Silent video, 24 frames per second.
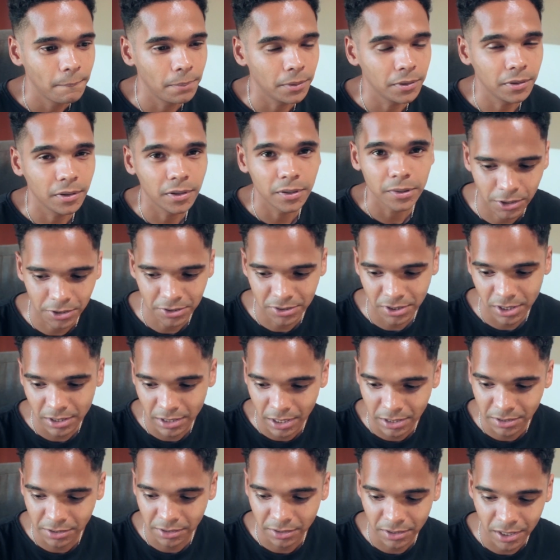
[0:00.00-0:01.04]
But honestly, at
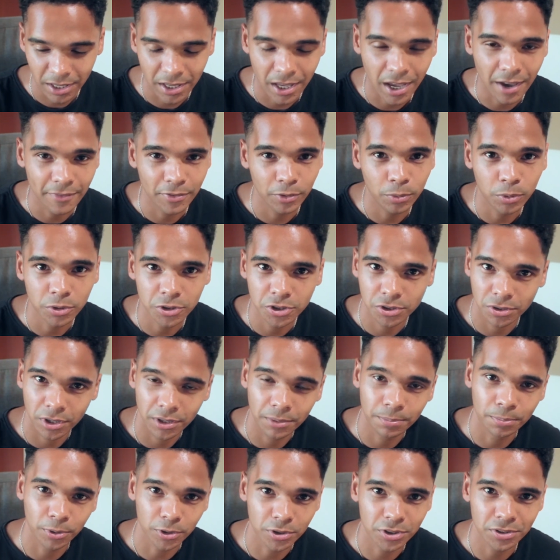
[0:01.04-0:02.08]
the end of the day, everyone's trying
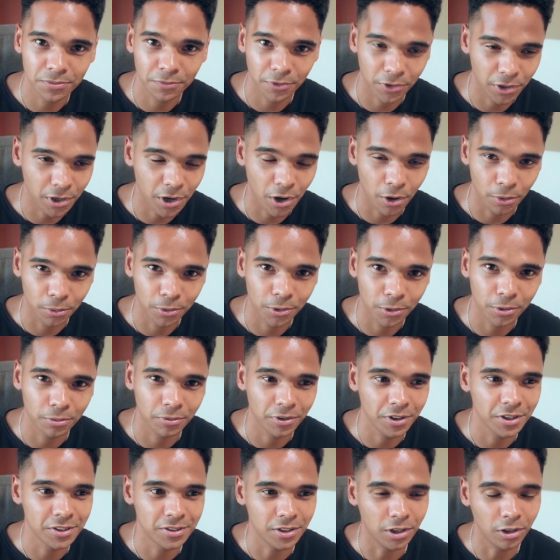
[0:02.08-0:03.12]
to push for their own
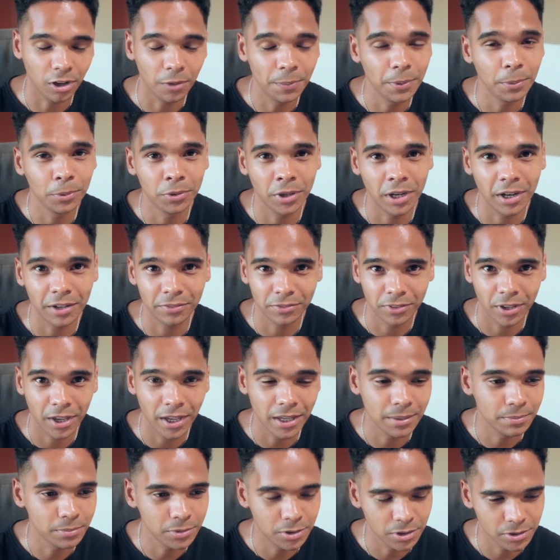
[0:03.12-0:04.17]
careers. A lot of people don't have
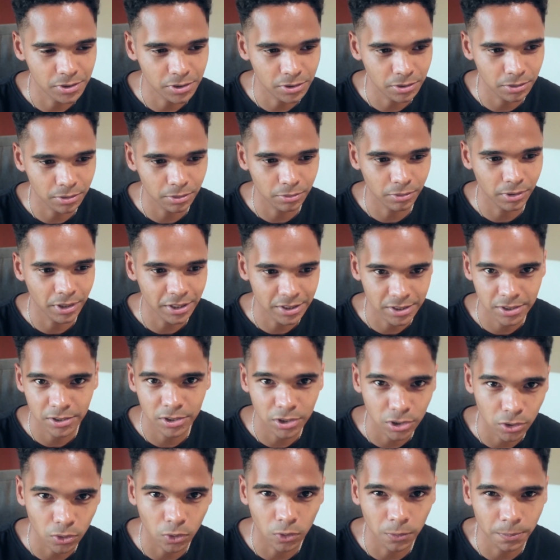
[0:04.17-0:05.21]
time just to listen
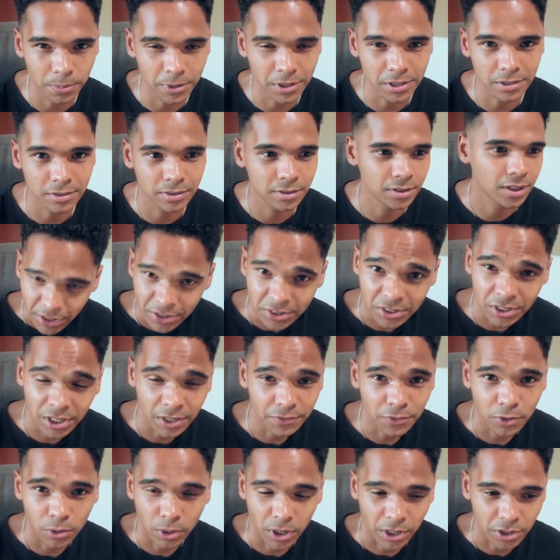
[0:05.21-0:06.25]
to your beats and to
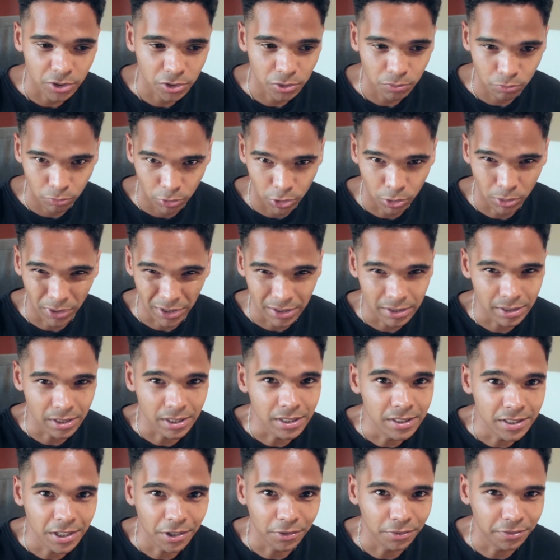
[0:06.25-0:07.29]
give you like some real like
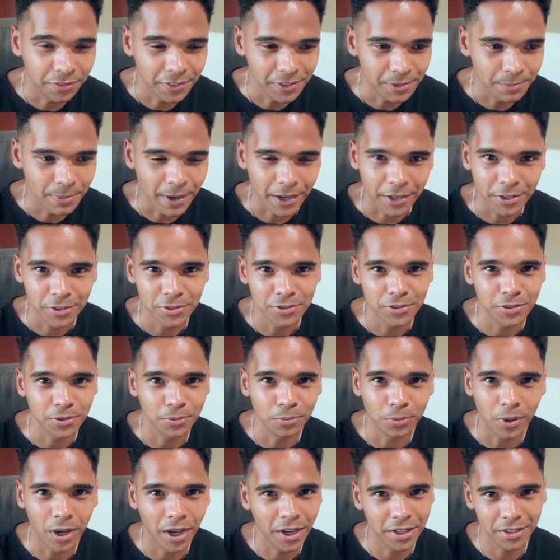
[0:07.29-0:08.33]
detailed feedback as to
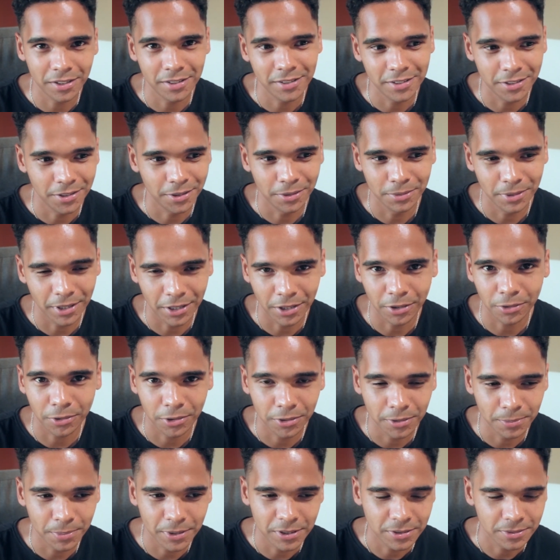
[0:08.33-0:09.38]
why, you know, they're not
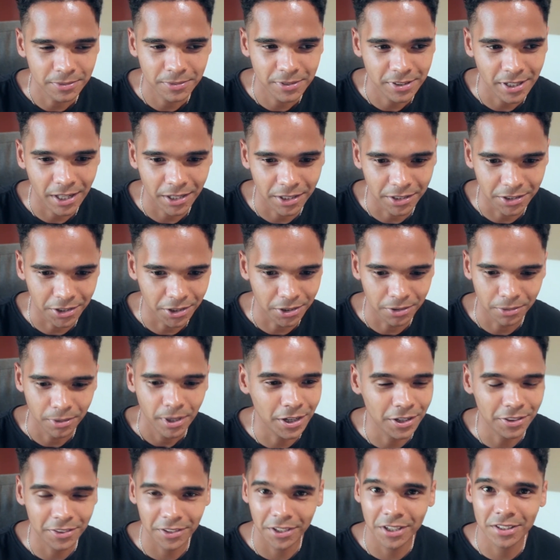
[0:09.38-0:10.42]
going to be selling, you know.
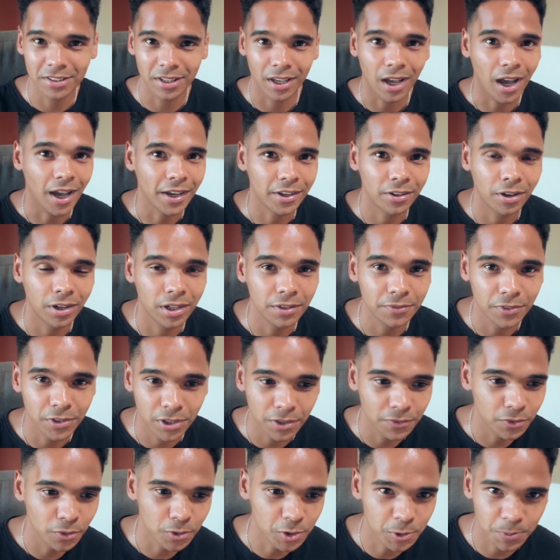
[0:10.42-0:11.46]
And the thing is, like, I can't even
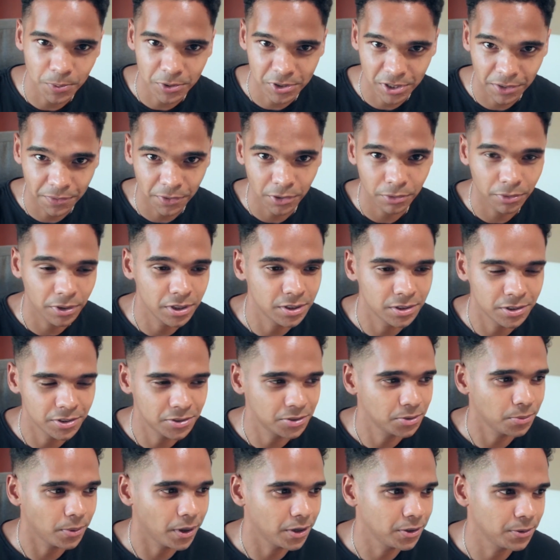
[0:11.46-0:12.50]
give you a specific reason as
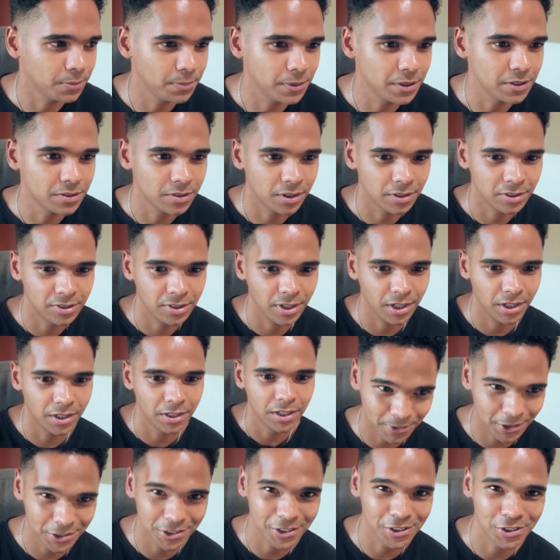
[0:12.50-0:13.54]
to why your beats aren't selling,
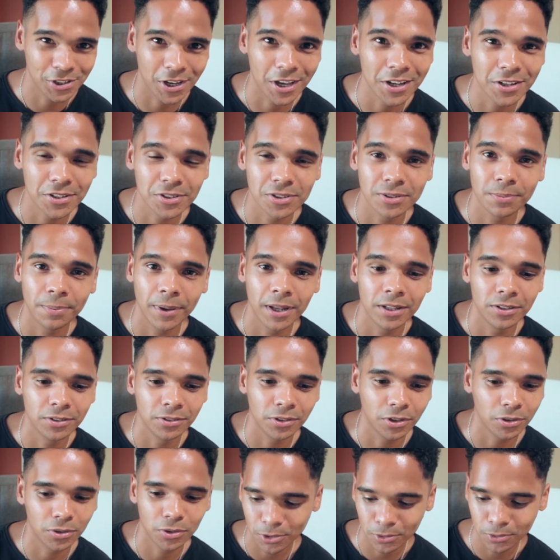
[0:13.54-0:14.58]
because it changes
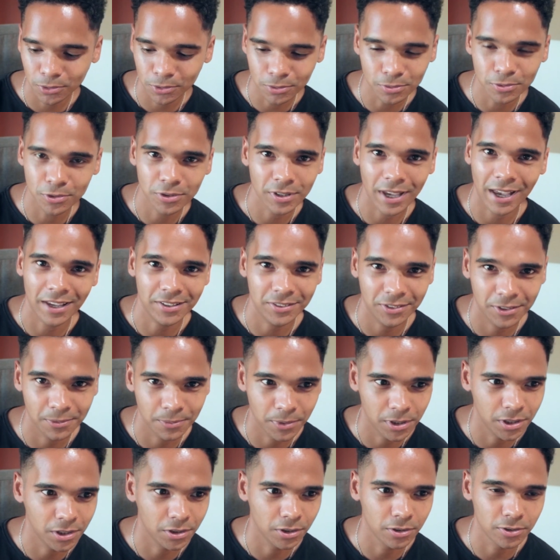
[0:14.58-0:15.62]
depending on who's asking
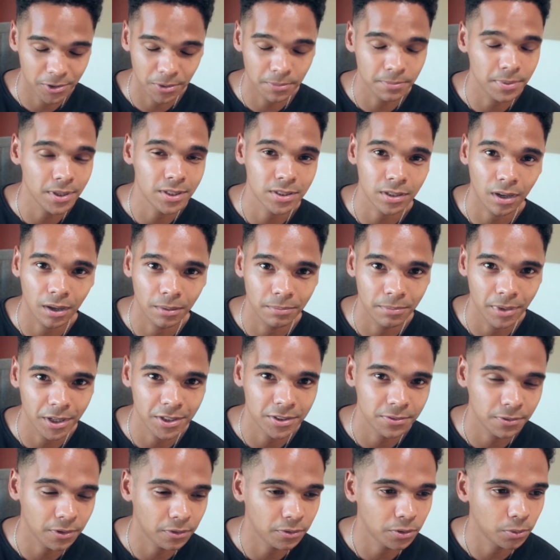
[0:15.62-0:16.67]
me. You know, some beats aren't
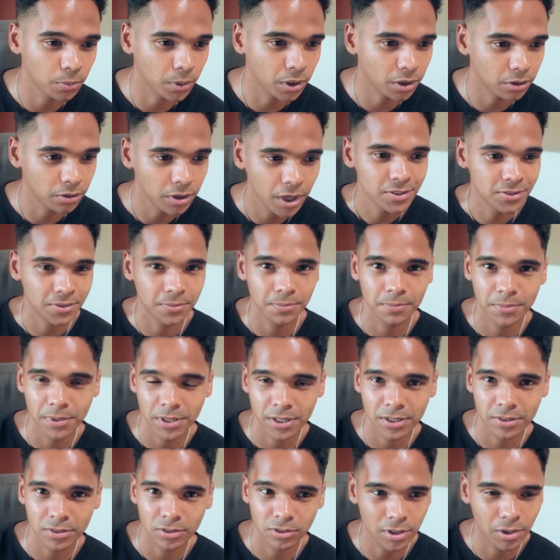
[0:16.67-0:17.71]
mixed very well, some
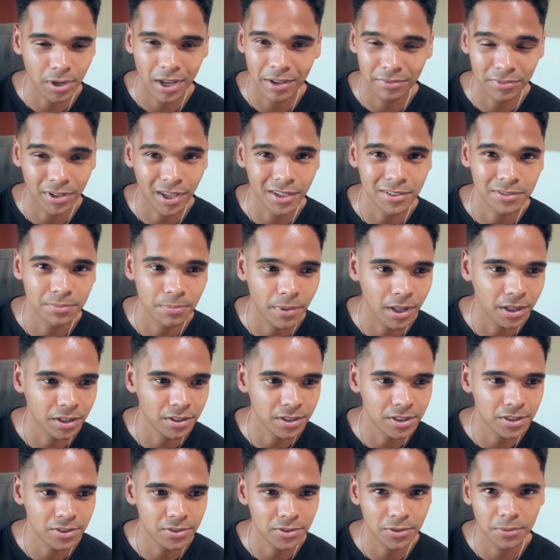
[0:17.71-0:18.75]
beats don't have nice
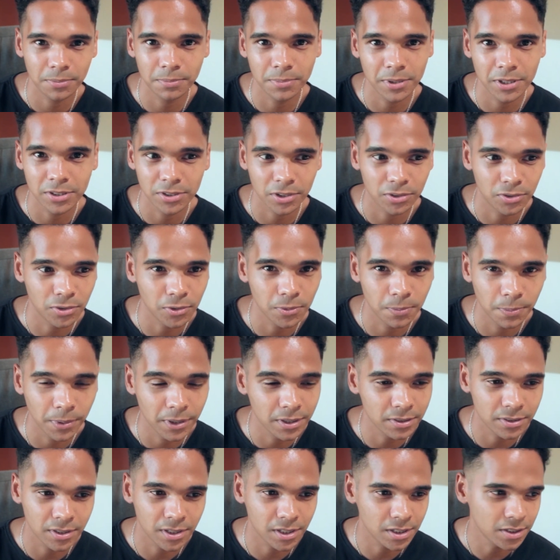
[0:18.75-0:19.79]
melodies, some beats are too
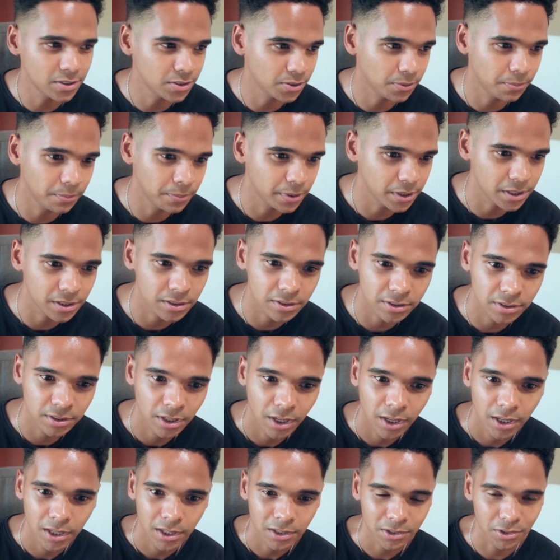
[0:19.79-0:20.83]
busy, some beats
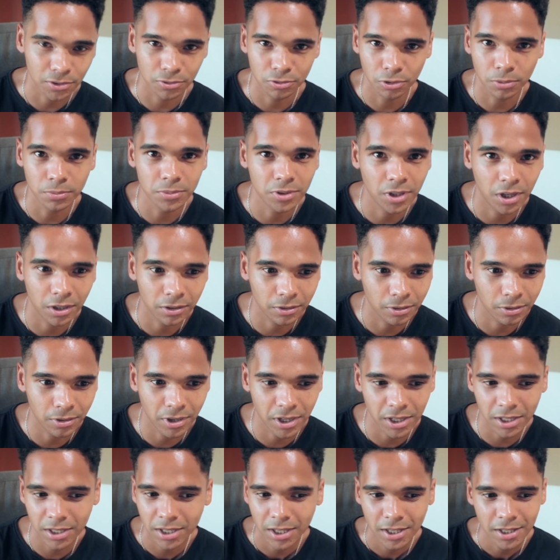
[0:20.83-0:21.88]
the drums aren't
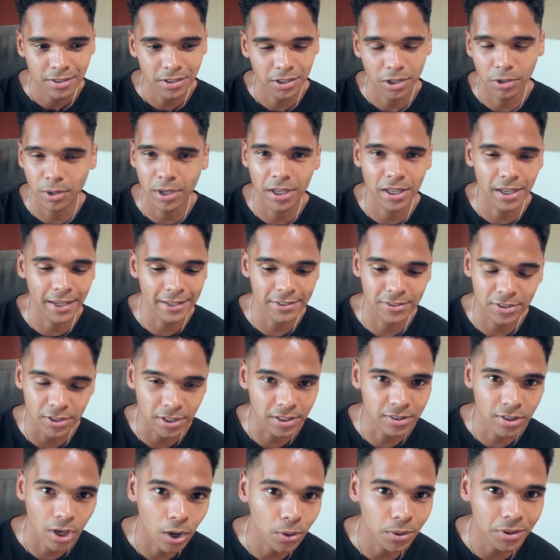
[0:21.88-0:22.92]
great. You know,
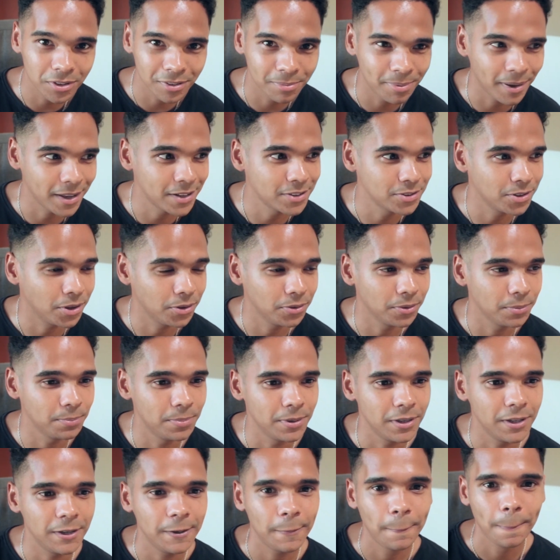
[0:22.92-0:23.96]
it totally depends on the
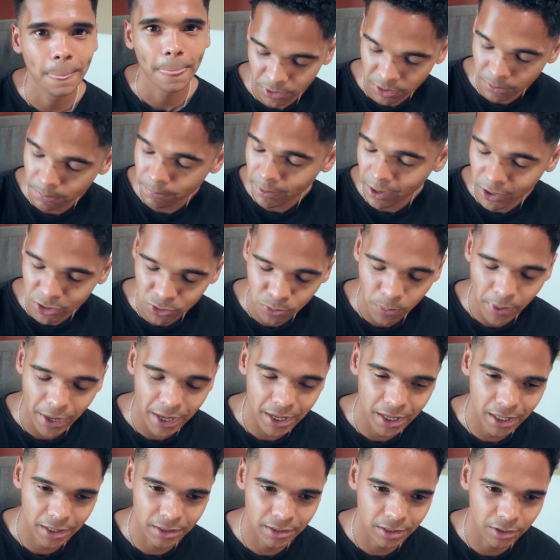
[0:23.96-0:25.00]
beat. But the best
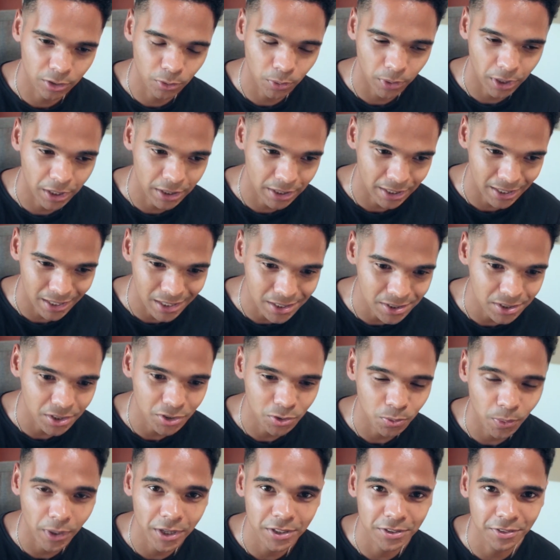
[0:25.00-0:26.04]
way and the
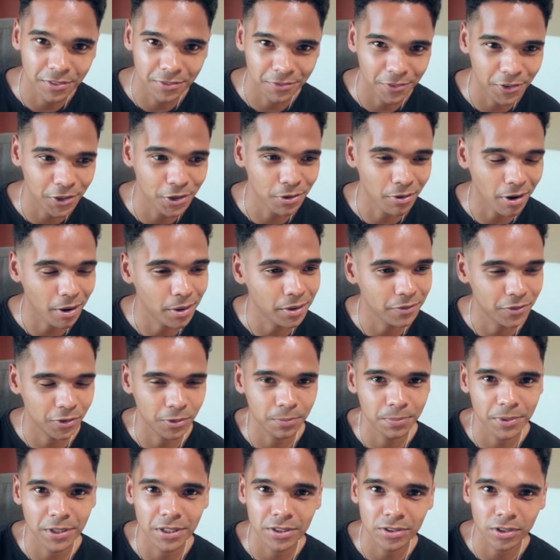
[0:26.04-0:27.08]
easiest way to figure out if your
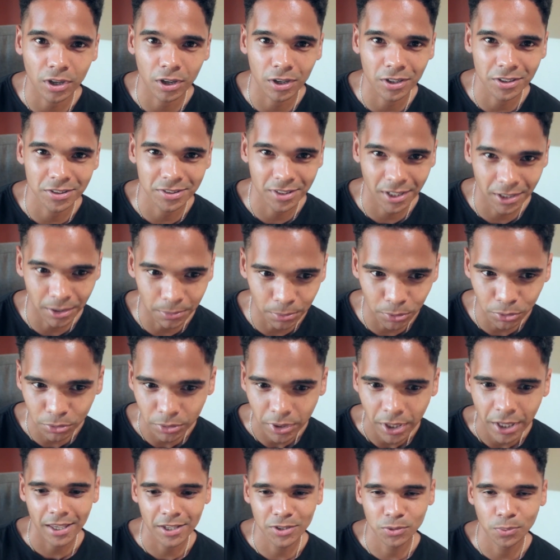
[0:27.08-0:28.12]
beats are
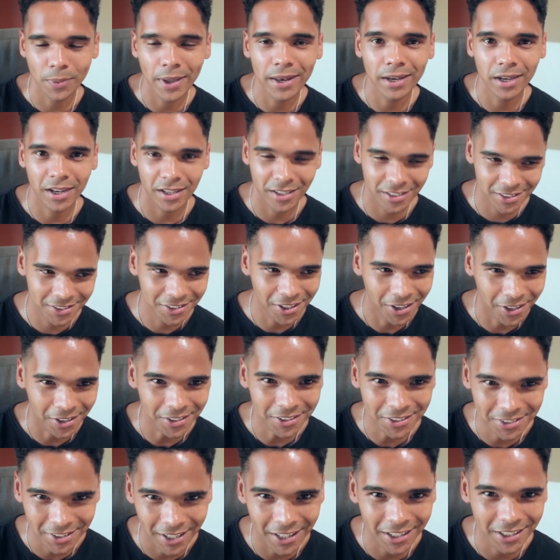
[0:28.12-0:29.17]
sellable is when they
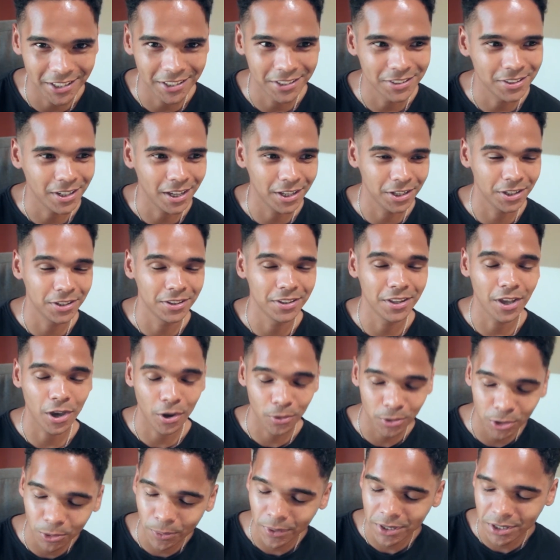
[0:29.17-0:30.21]
start selling. And the
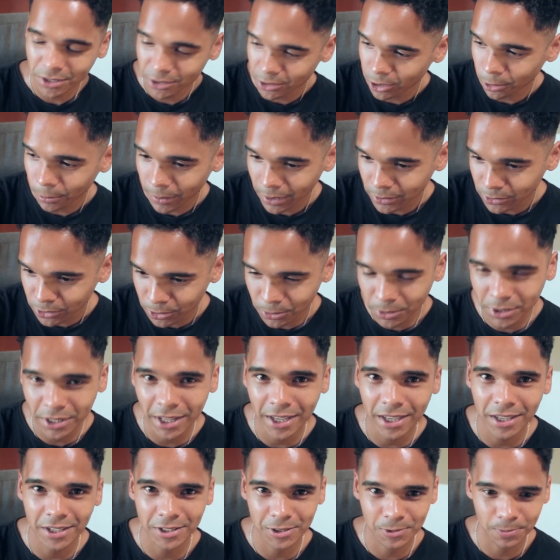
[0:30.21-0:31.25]
only way you can go about doing
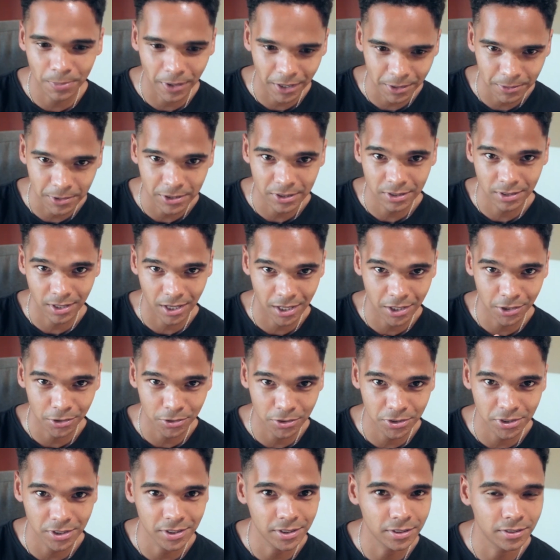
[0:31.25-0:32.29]
that is by staying
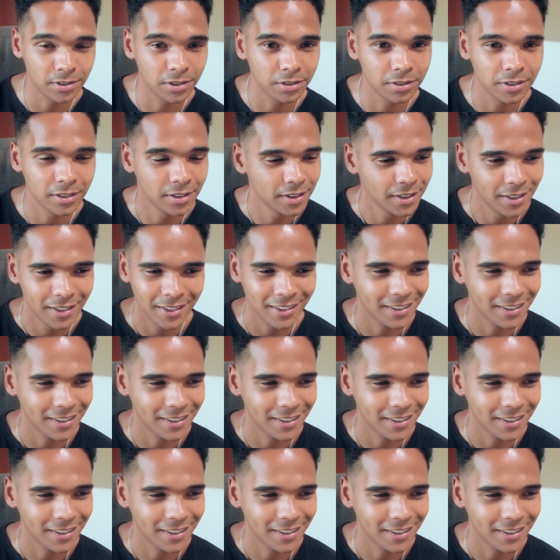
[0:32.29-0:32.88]
consistent.